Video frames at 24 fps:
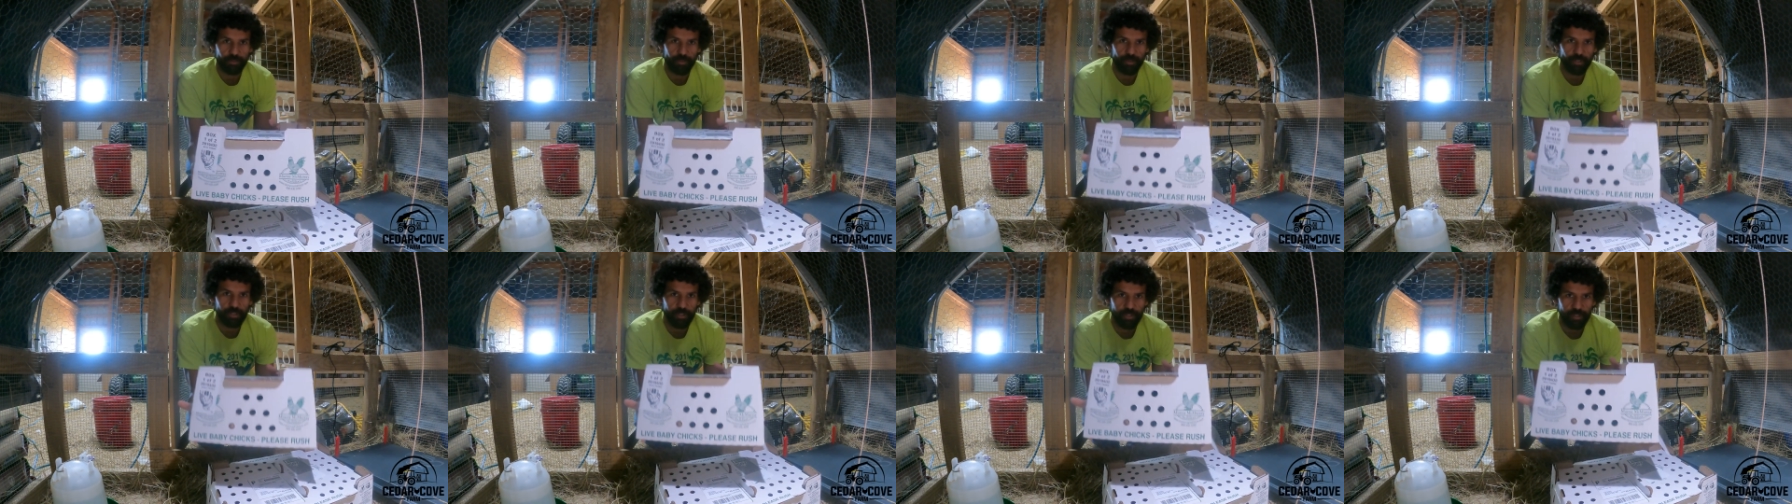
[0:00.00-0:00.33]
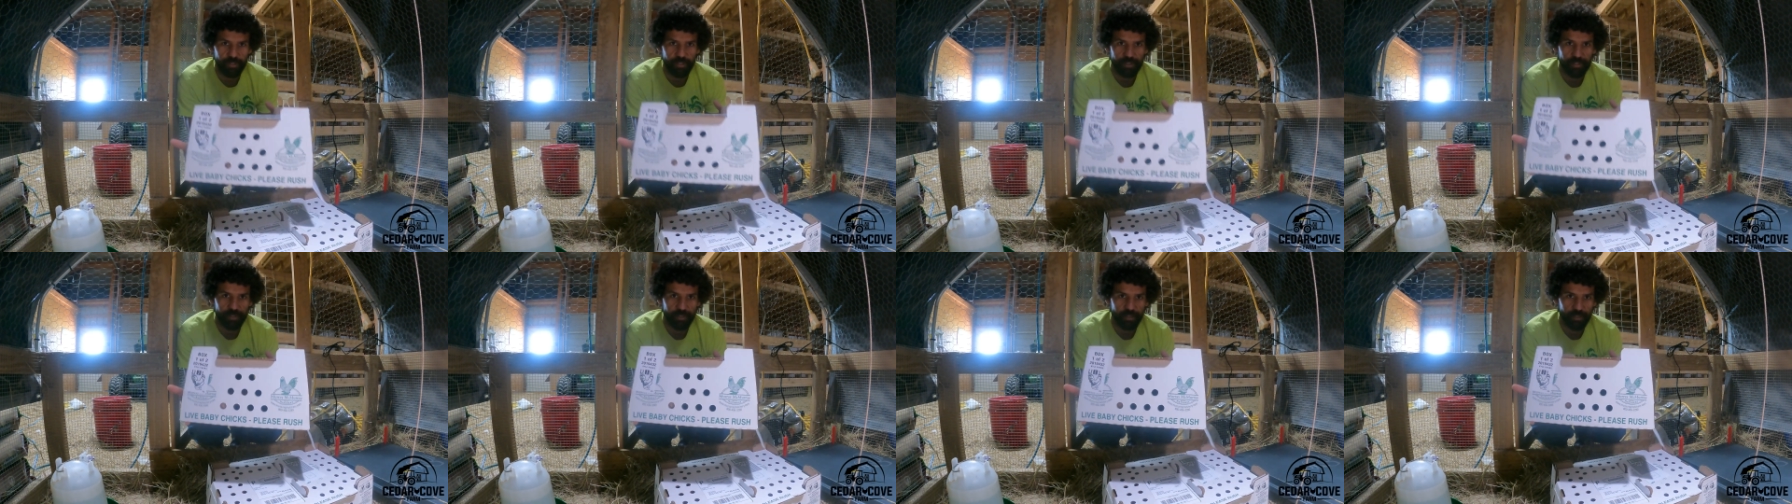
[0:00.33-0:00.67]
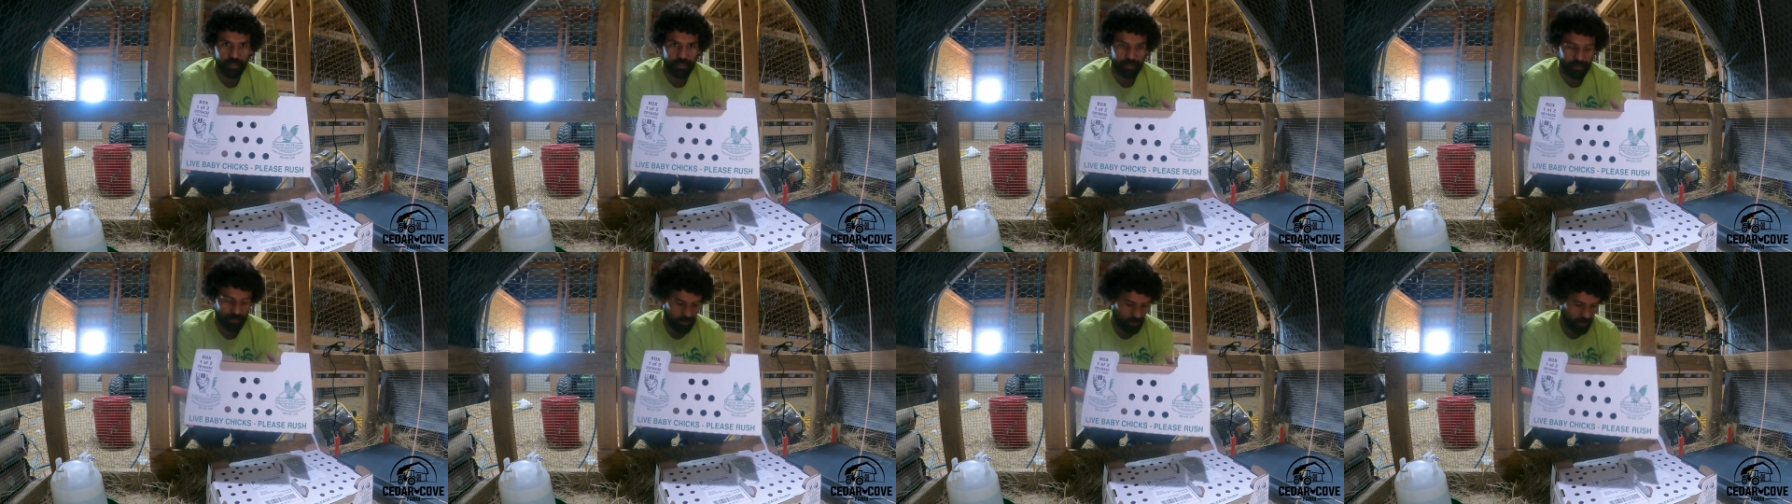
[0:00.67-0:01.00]
works,
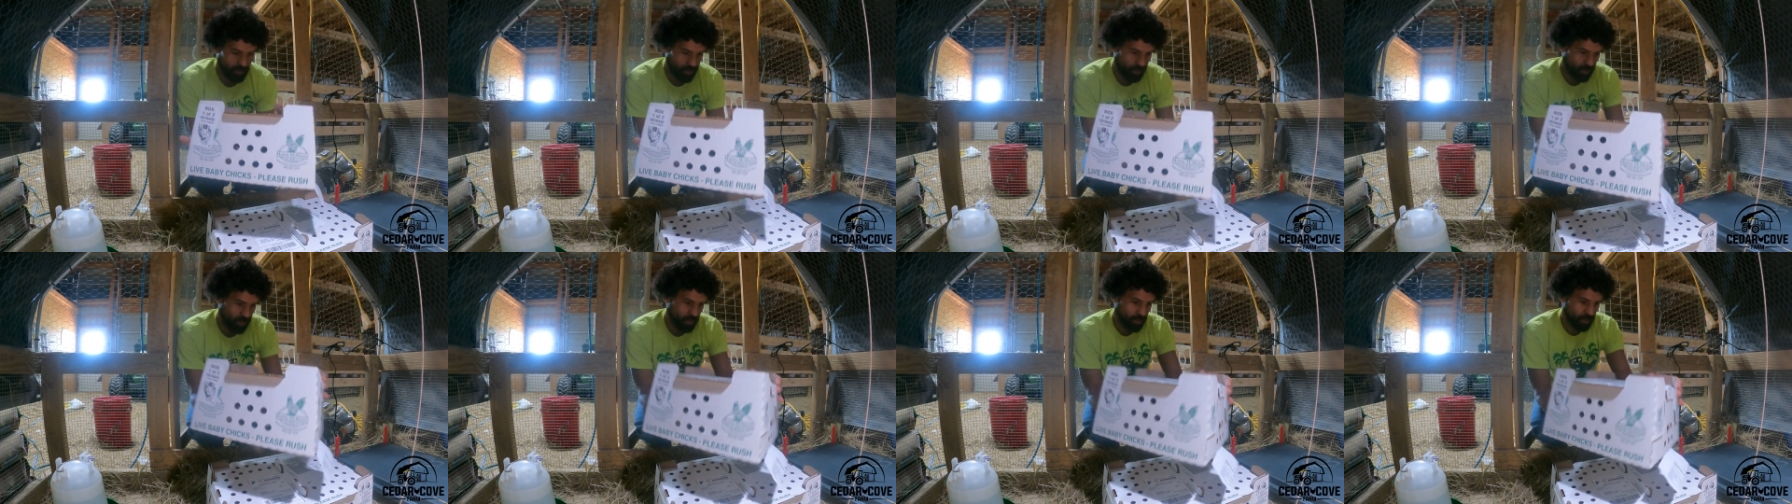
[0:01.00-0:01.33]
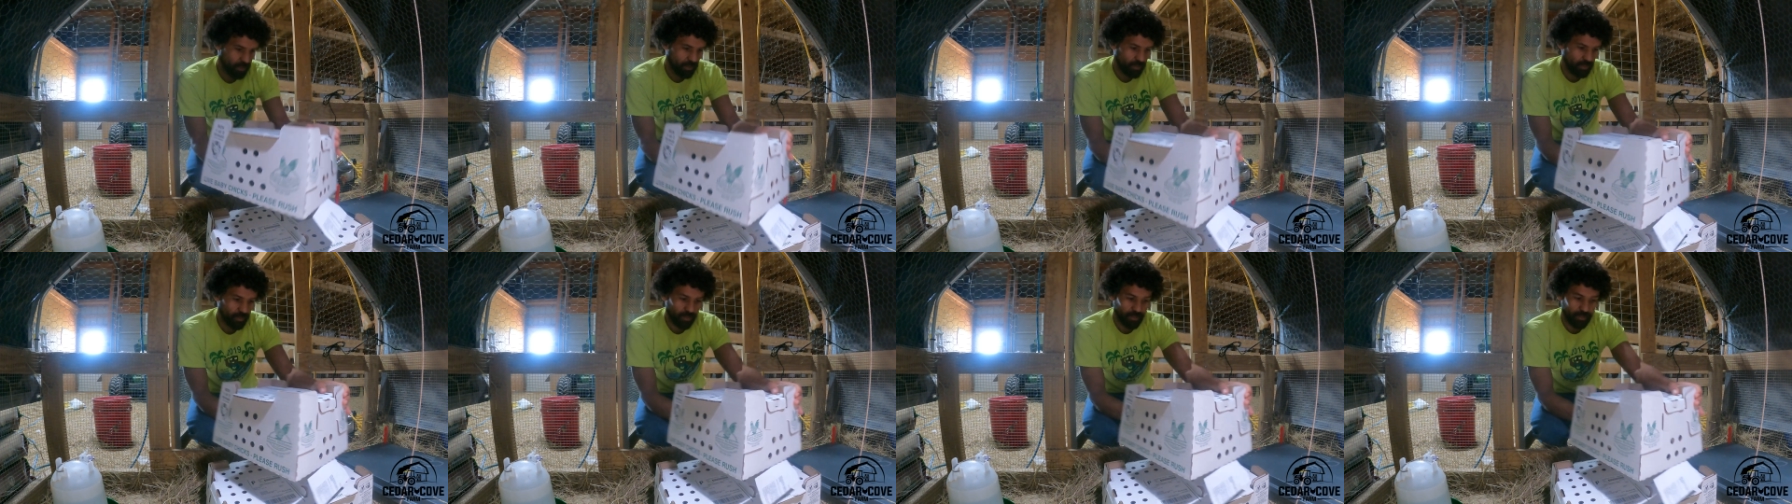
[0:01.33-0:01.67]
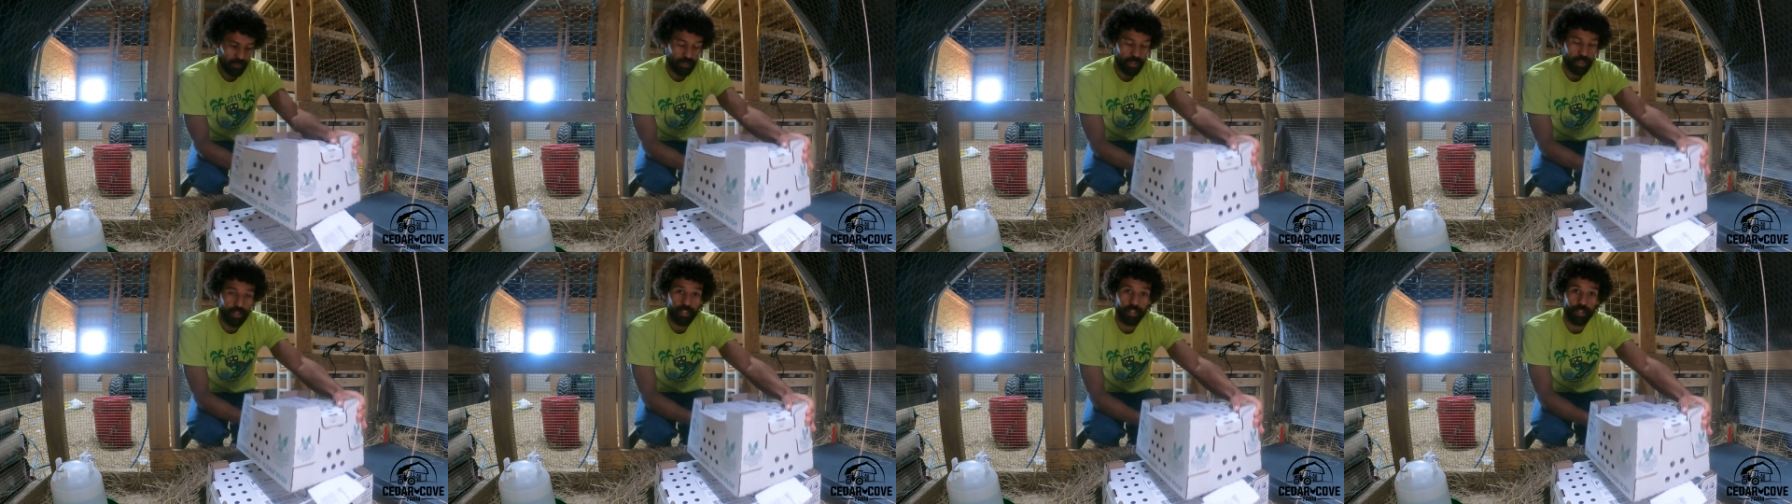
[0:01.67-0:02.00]

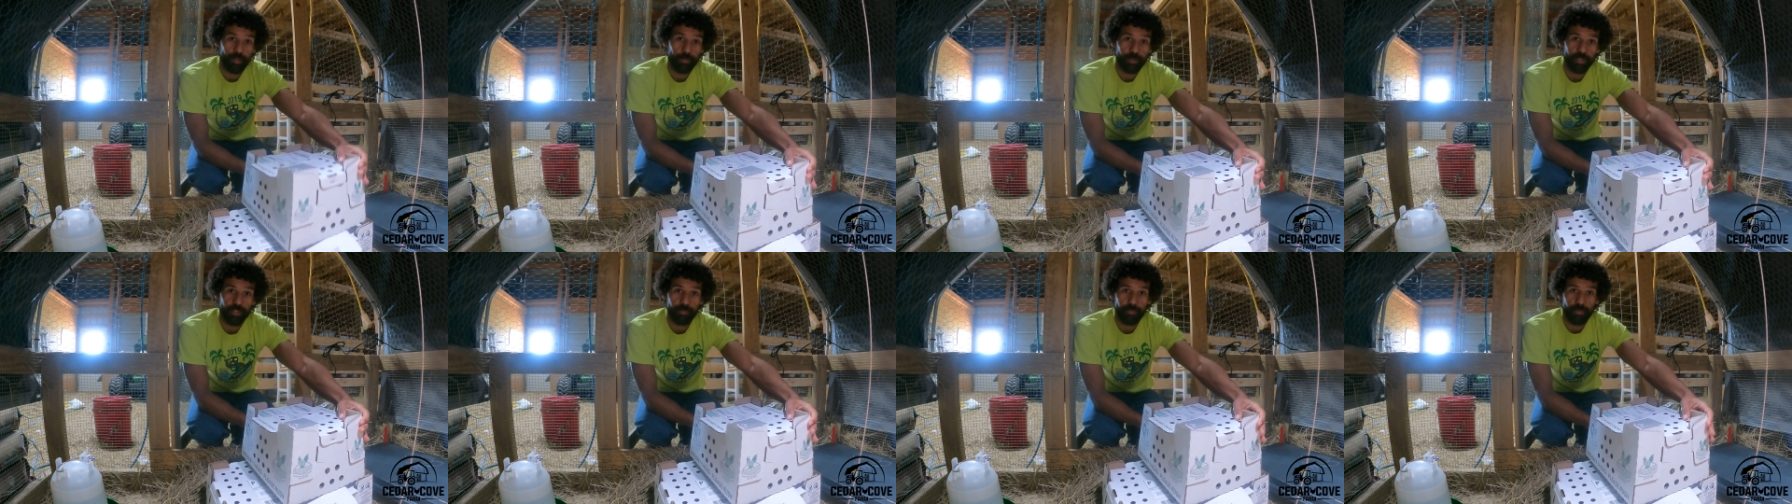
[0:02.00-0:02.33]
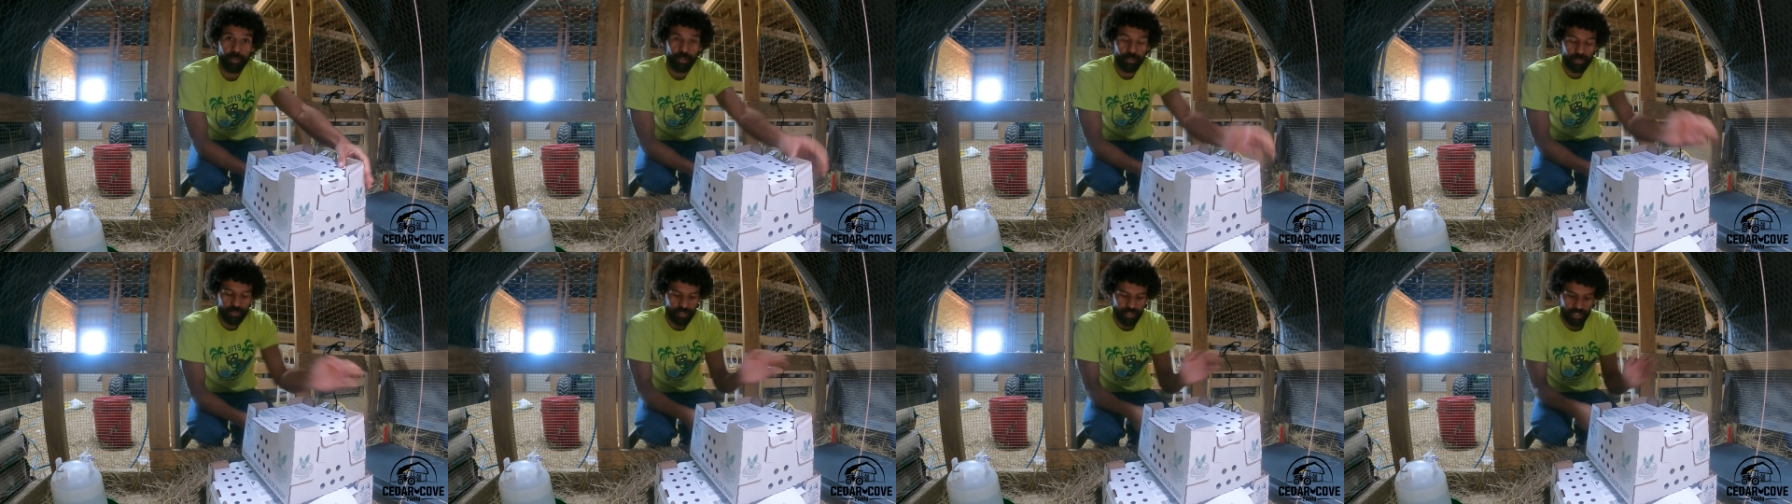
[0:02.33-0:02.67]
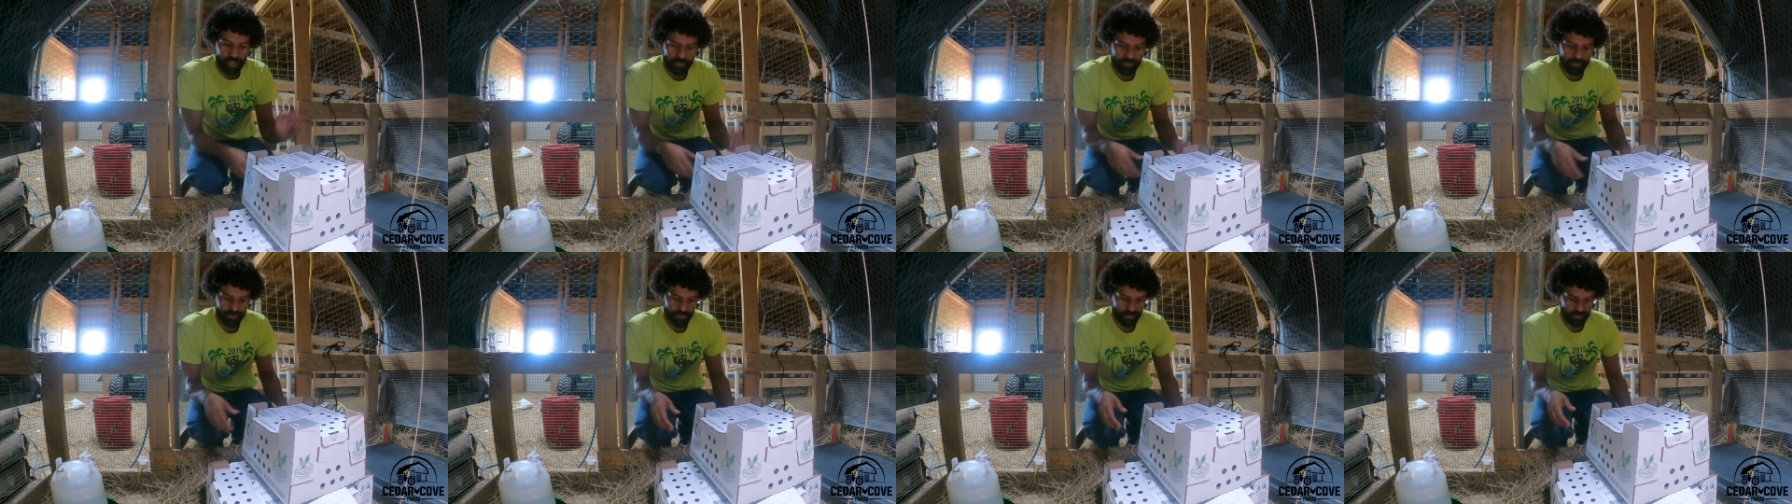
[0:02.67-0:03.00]
they come in the post
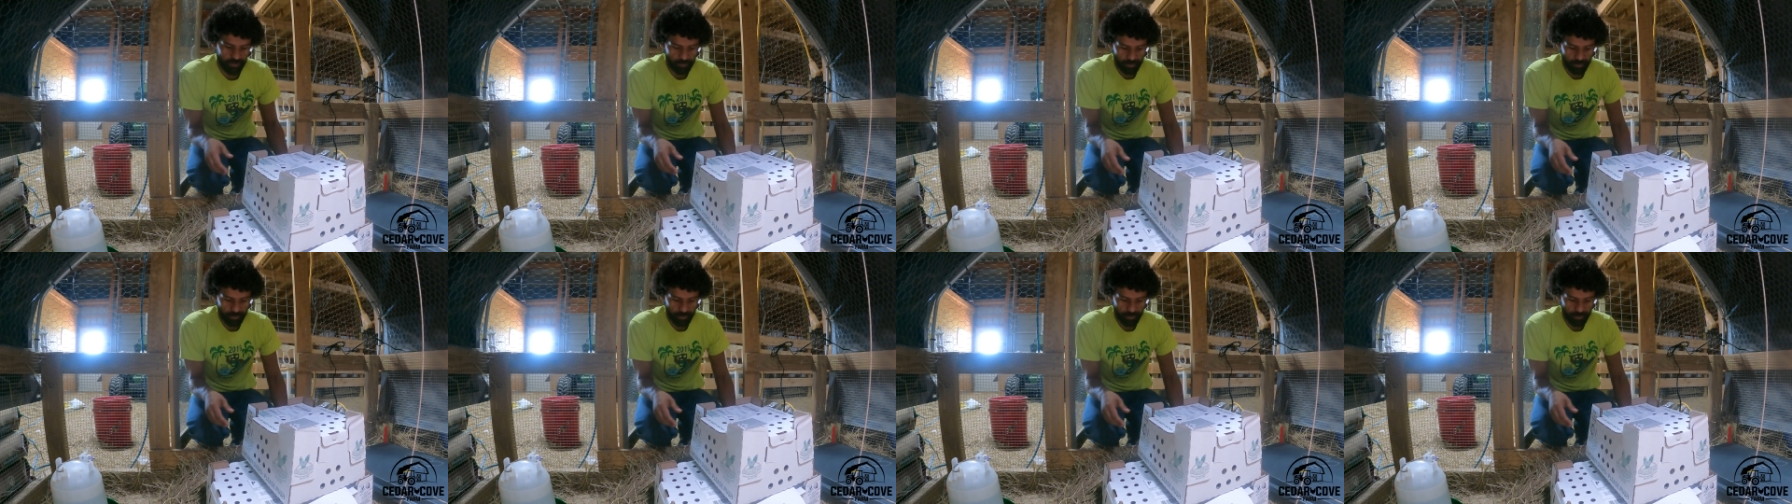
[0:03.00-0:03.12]
office.